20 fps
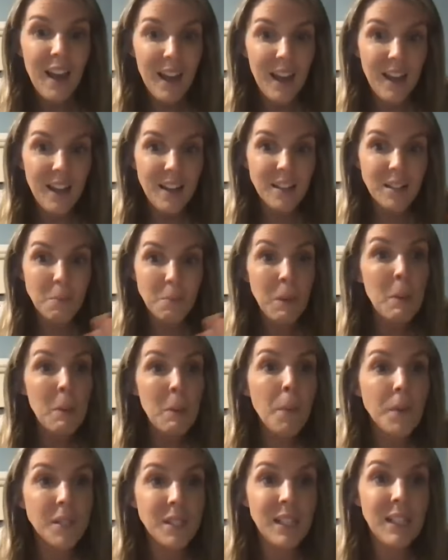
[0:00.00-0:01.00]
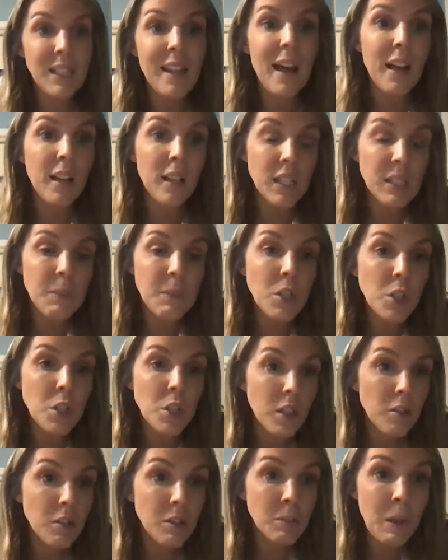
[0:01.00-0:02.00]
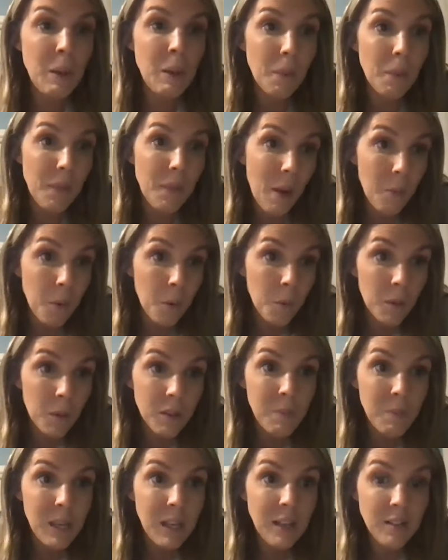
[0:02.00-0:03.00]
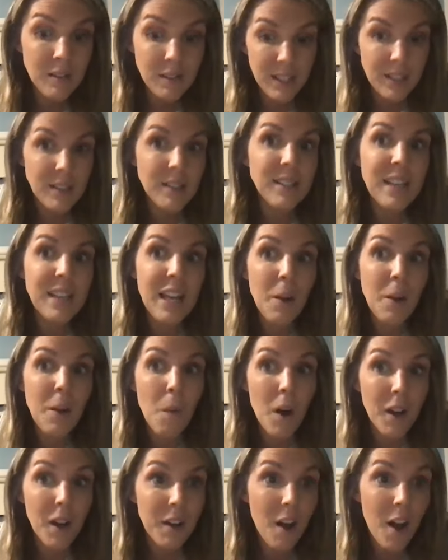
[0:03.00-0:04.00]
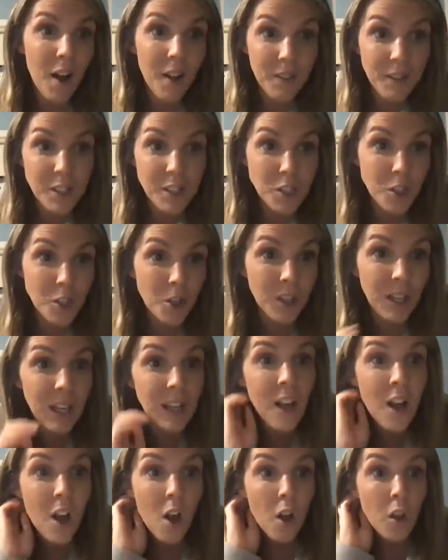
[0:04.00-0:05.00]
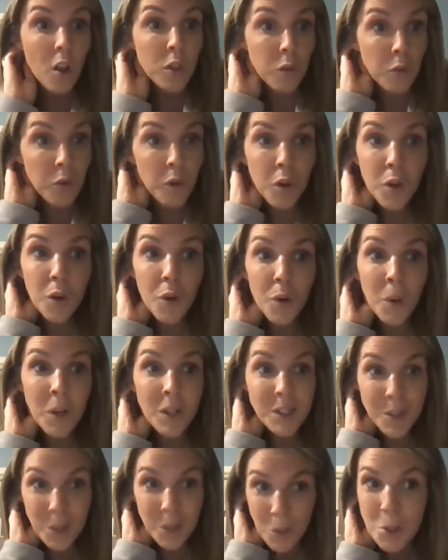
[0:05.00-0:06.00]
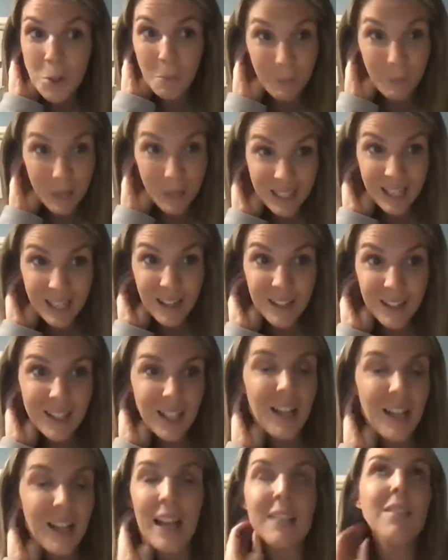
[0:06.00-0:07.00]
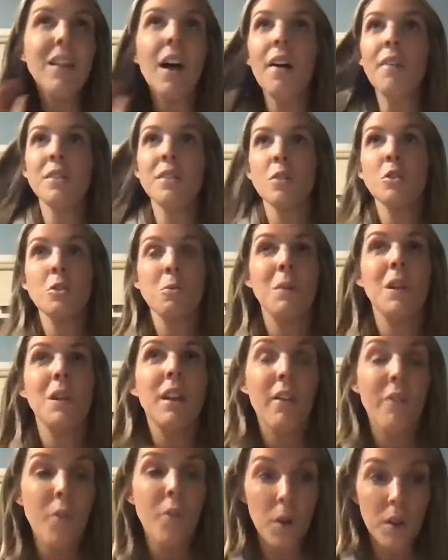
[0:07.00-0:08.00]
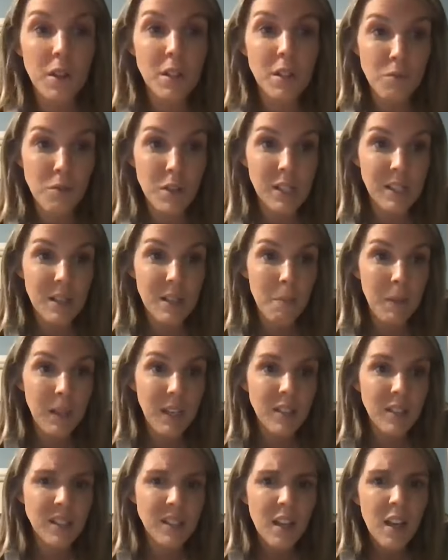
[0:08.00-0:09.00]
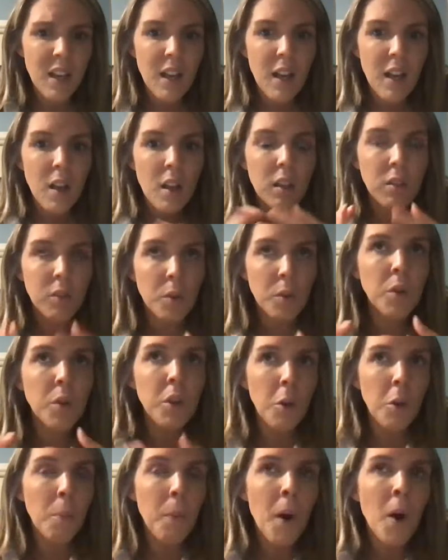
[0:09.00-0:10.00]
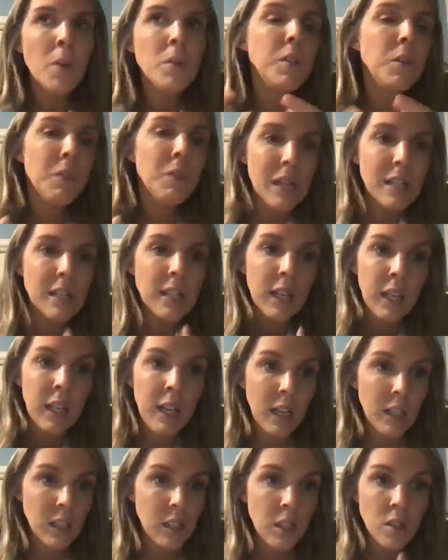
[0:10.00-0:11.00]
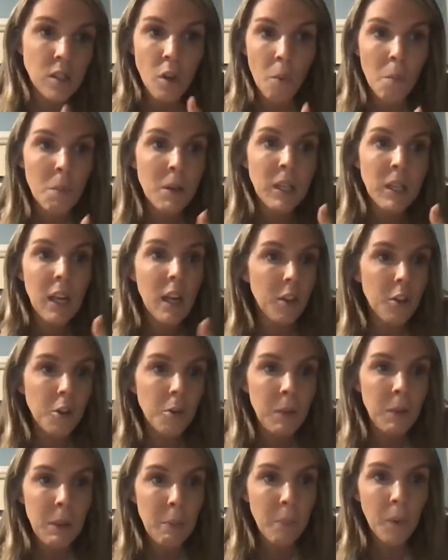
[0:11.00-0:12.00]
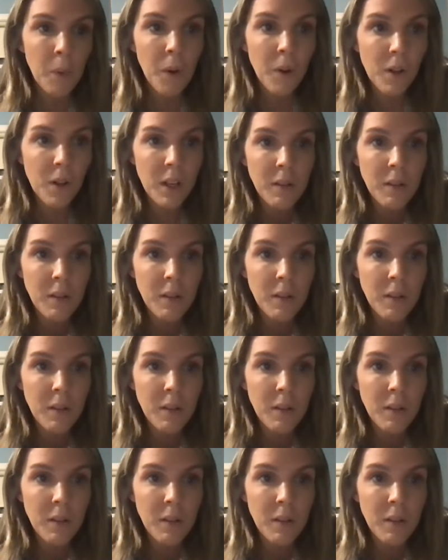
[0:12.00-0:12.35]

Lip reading: And people see that, and especially those people that were with me since day one on this journey through social media. That I love social media for this reason, because through your posts, you get to connect to so many other people.